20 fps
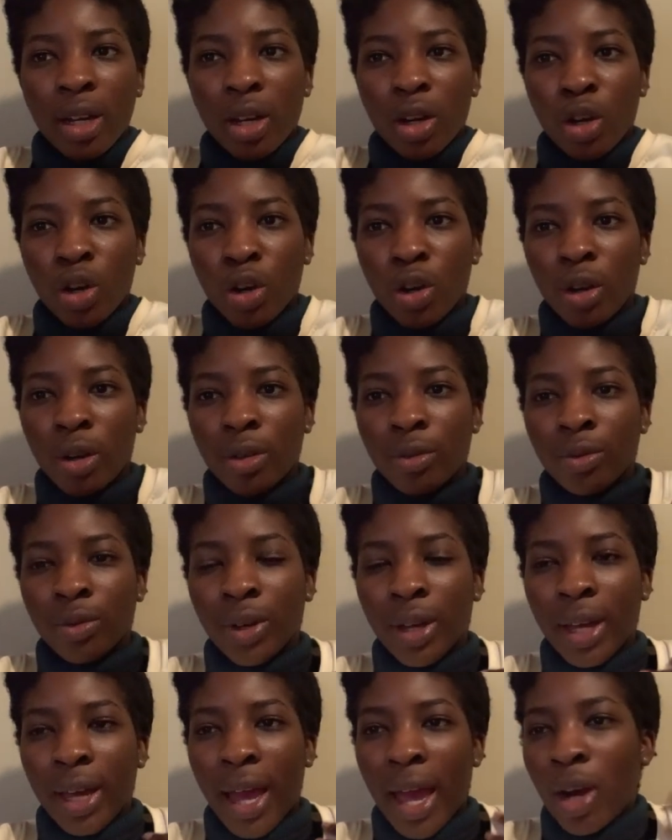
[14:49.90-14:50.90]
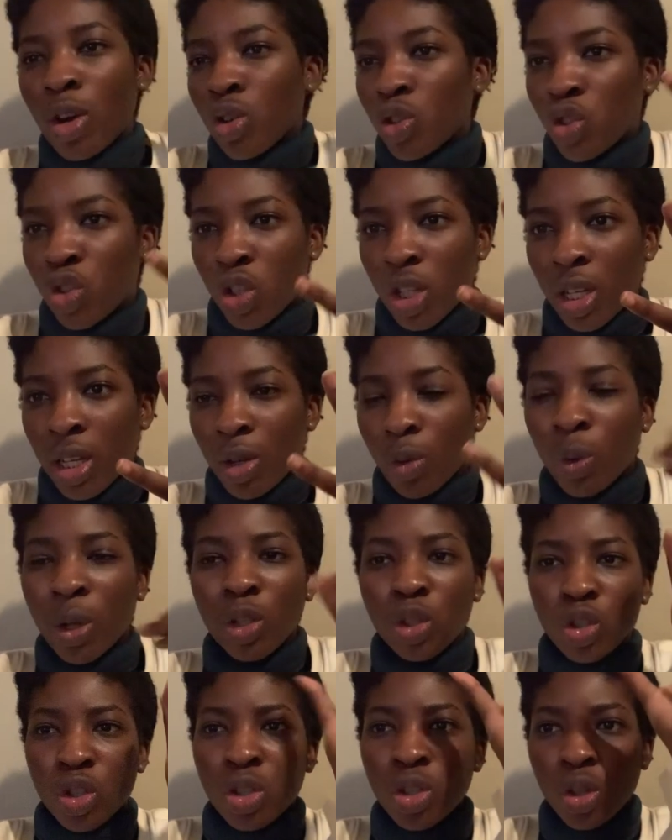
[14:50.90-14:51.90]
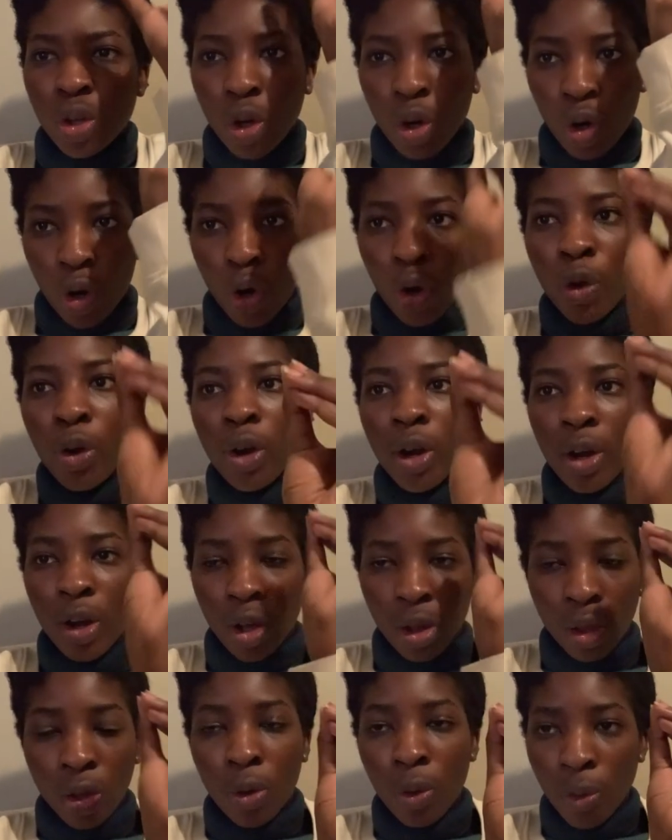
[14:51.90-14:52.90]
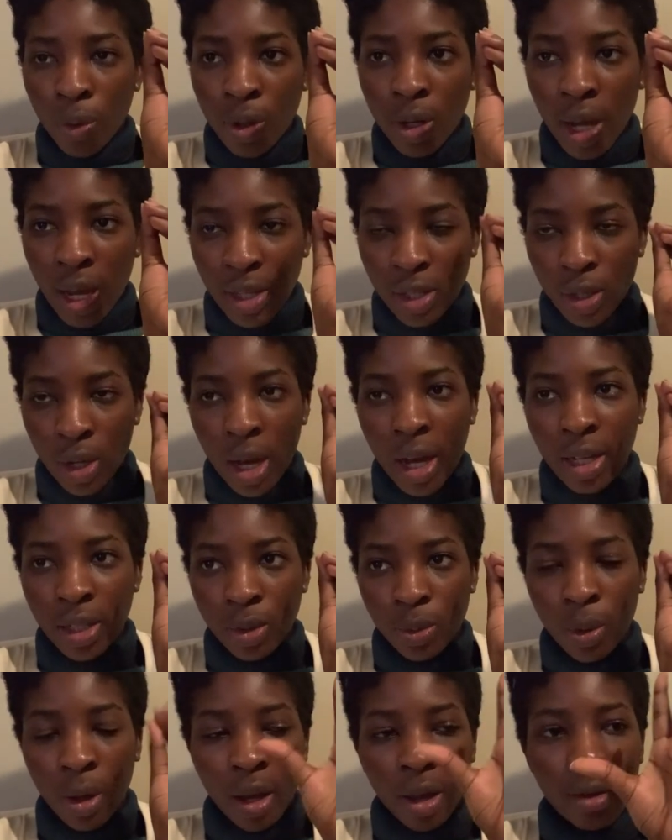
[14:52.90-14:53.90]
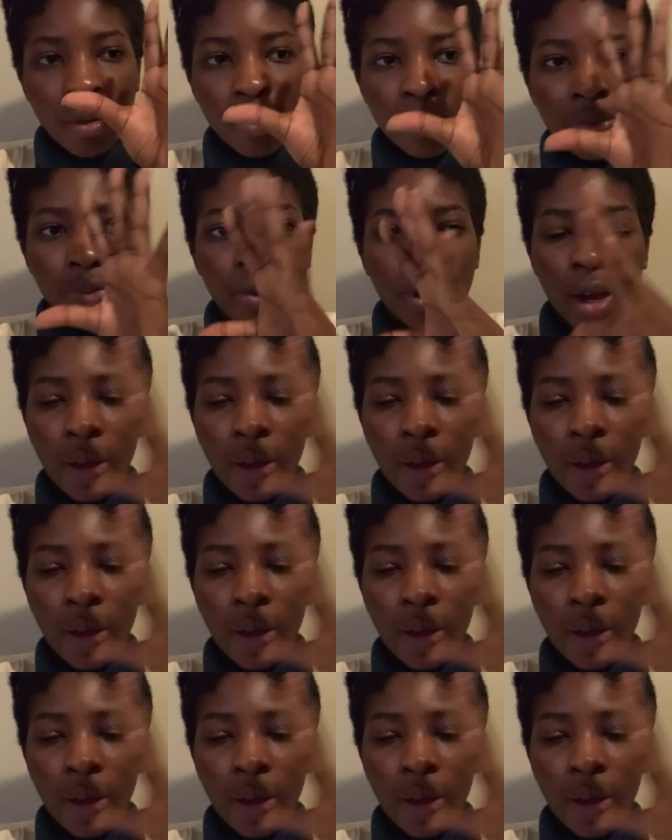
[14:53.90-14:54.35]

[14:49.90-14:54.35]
her energy, well, just her alone as a housewife,